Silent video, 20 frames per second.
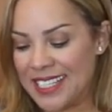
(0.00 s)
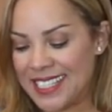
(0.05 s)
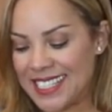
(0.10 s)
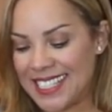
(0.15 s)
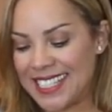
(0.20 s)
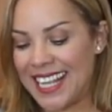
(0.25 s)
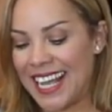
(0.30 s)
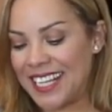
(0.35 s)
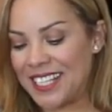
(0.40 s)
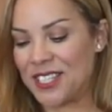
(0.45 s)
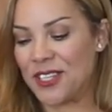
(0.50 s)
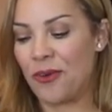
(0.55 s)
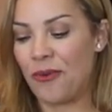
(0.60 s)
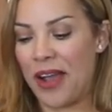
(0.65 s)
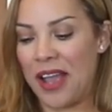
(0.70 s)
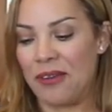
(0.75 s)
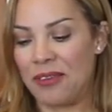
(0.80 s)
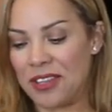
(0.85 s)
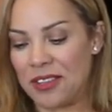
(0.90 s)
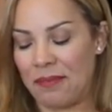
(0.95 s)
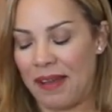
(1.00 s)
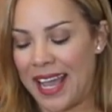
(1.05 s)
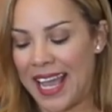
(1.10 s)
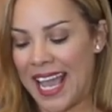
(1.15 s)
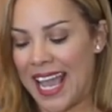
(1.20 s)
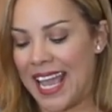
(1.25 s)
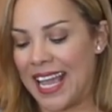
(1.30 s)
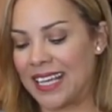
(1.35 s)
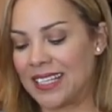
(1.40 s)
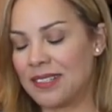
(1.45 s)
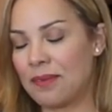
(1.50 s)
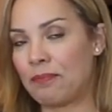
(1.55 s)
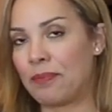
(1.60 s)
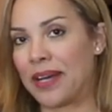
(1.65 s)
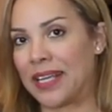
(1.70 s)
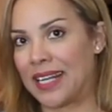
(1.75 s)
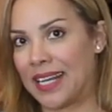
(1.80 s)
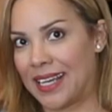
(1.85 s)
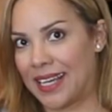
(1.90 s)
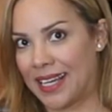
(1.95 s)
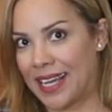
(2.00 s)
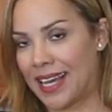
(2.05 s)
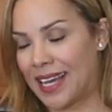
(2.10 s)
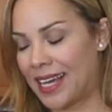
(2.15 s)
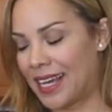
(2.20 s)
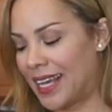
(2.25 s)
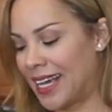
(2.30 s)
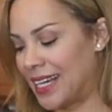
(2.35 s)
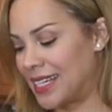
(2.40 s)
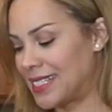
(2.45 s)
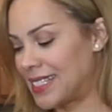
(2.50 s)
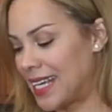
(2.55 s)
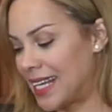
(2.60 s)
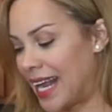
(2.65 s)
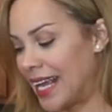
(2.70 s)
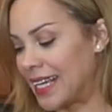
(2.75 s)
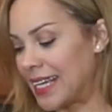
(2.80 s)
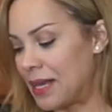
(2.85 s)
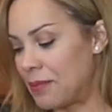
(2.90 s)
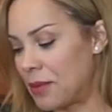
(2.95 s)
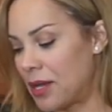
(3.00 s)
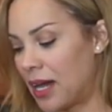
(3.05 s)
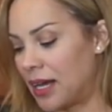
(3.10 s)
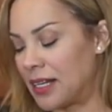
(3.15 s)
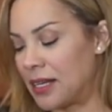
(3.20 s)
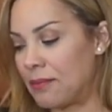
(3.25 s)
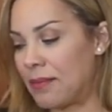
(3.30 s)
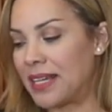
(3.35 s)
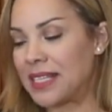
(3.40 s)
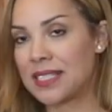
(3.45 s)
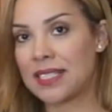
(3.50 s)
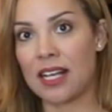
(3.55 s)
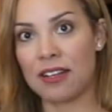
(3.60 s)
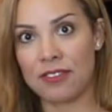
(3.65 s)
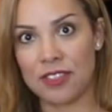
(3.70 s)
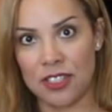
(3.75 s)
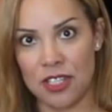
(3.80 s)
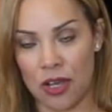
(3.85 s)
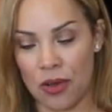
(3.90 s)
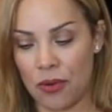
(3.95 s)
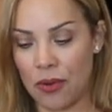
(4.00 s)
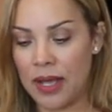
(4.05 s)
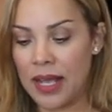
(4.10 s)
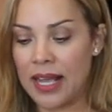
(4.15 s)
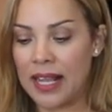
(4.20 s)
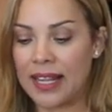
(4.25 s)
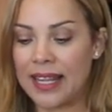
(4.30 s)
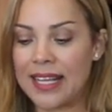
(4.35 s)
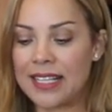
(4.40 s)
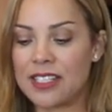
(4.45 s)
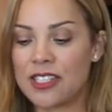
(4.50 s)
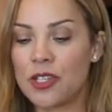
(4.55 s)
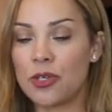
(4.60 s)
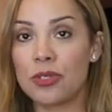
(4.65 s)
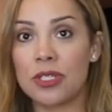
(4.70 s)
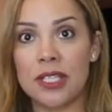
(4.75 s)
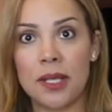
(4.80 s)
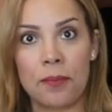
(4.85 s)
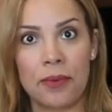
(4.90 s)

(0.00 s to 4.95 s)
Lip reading: slice away with my hand, but like I said, I keep cutting myself, so let's use the